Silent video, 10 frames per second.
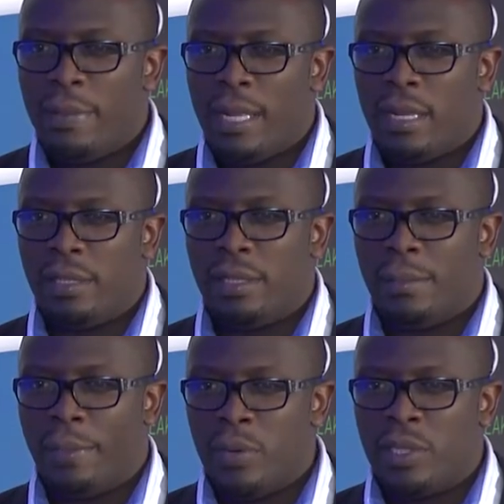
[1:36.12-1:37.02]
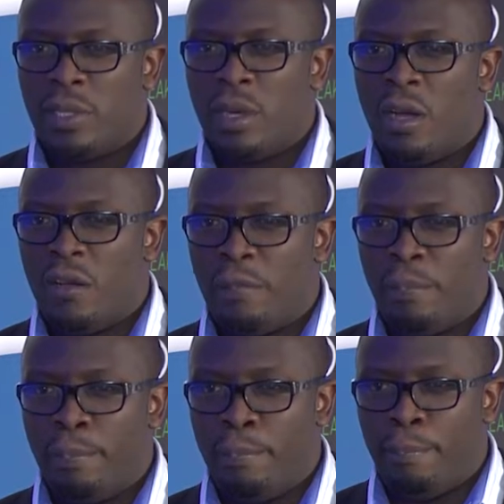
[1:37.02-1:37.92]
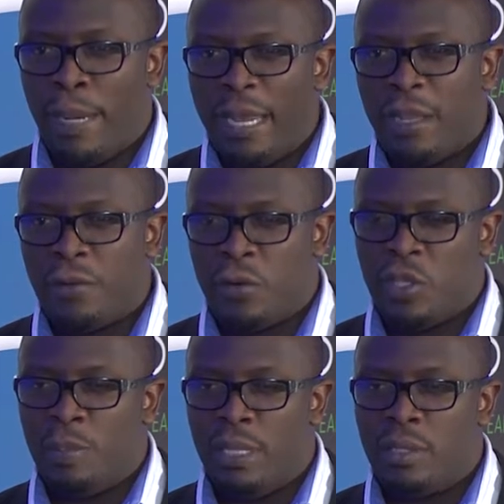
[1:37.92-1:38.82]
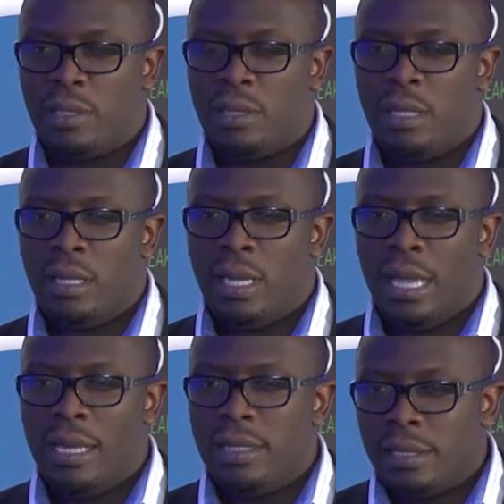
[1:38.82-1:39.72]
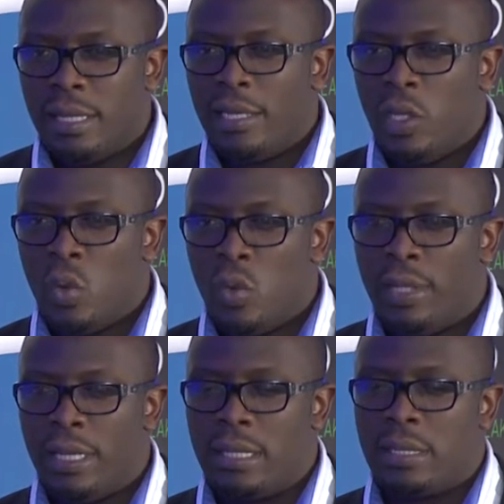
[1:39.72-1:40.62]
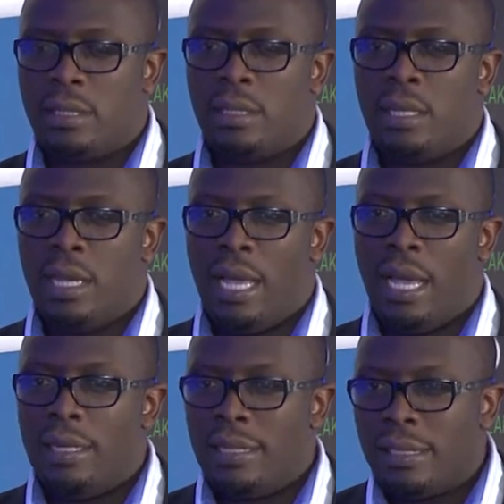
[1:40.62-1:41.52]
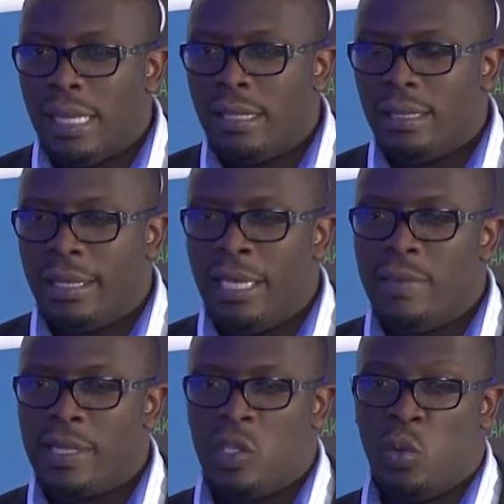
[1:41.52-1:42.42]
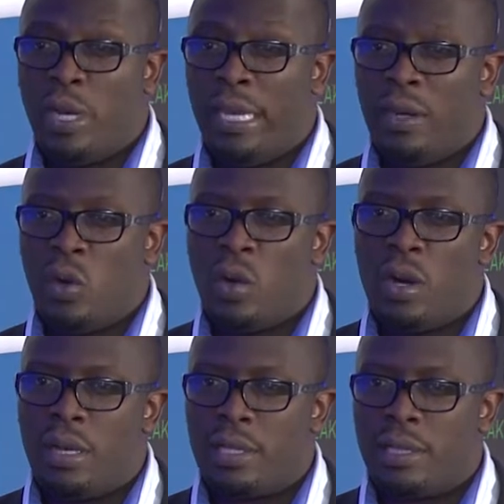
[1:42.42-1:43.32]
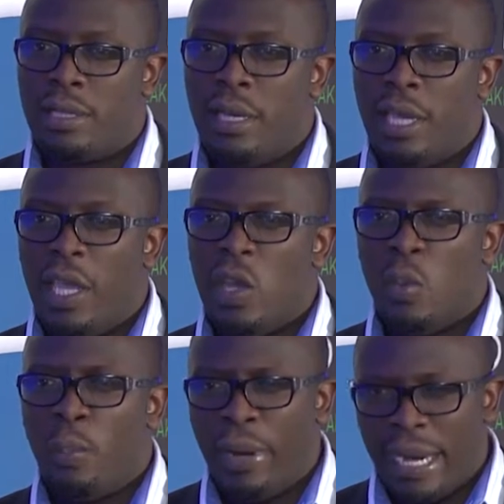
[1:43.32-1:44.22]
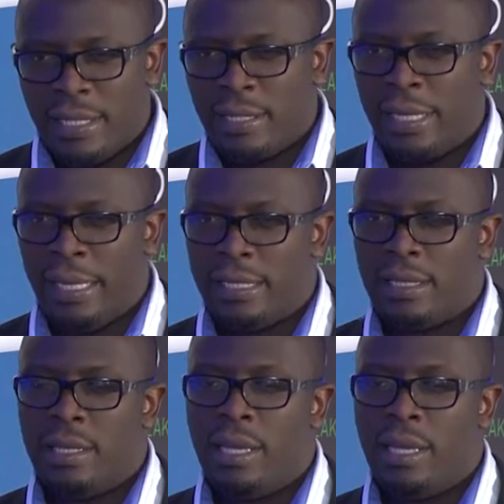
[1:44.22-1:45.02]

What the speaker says: about the process of planning for a speech, understanding your audience, understanding the key message you want to get across, you know, practicing it,